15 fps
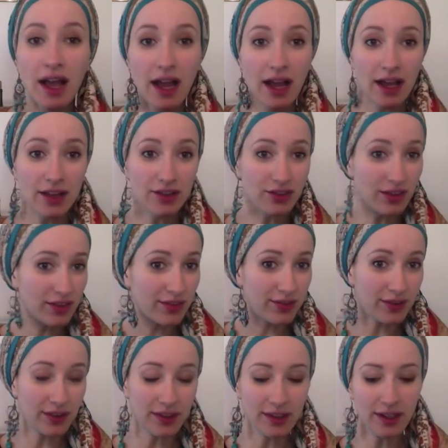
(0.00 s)
And just
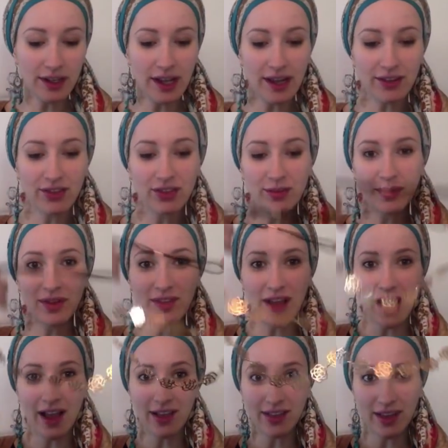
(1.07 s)
for a little extra
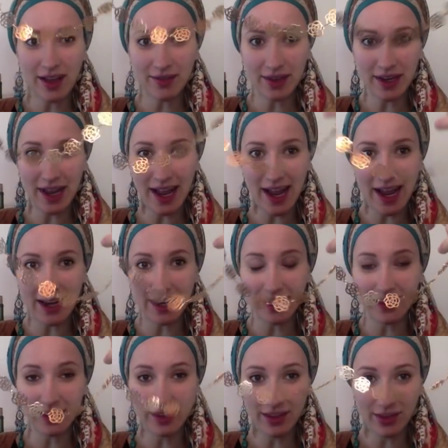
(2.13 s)
pizzazz, I'm going to add
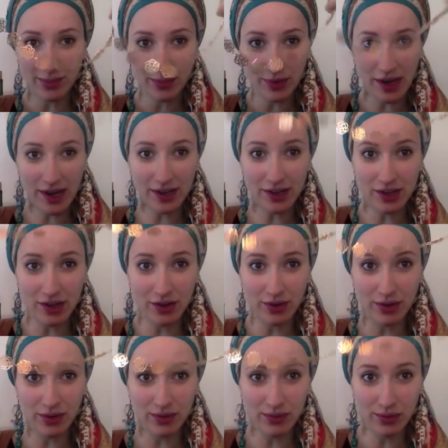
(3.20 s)
this brand
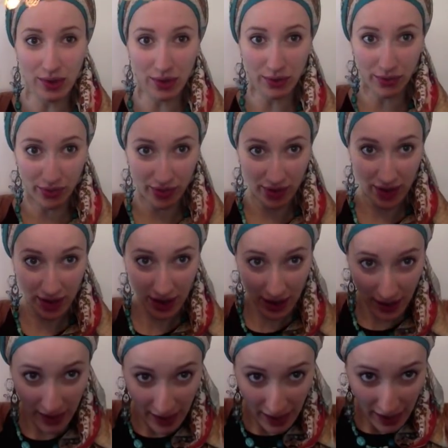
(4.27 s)
new rose
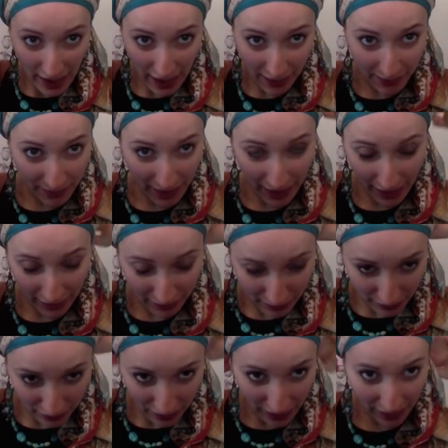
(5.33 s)
headband,
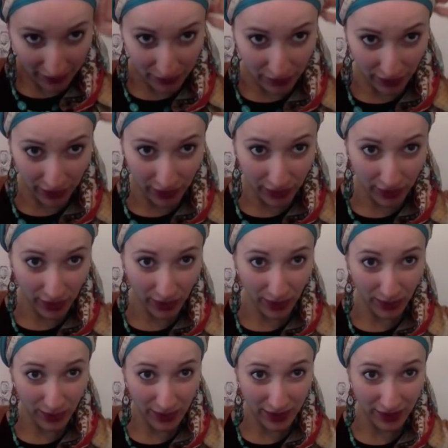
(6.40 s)
which I am just
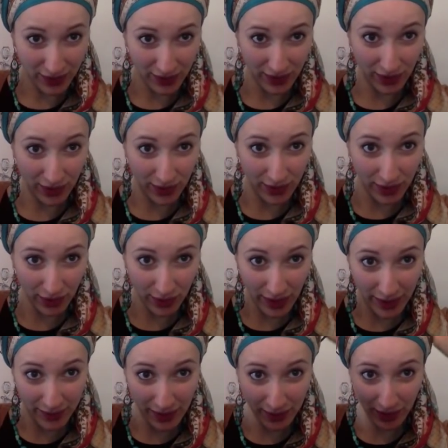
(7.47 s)
so into. This, this
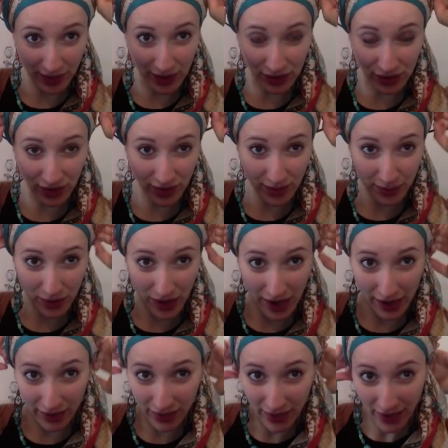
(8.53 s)
headband was such a
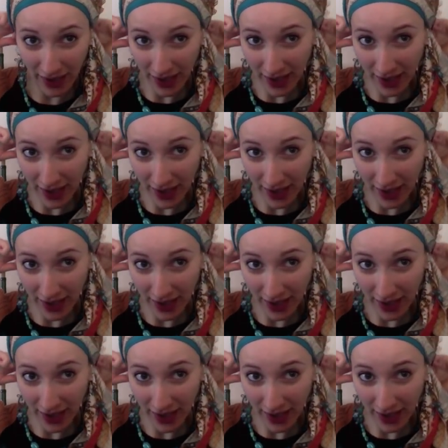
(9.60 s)
surprise.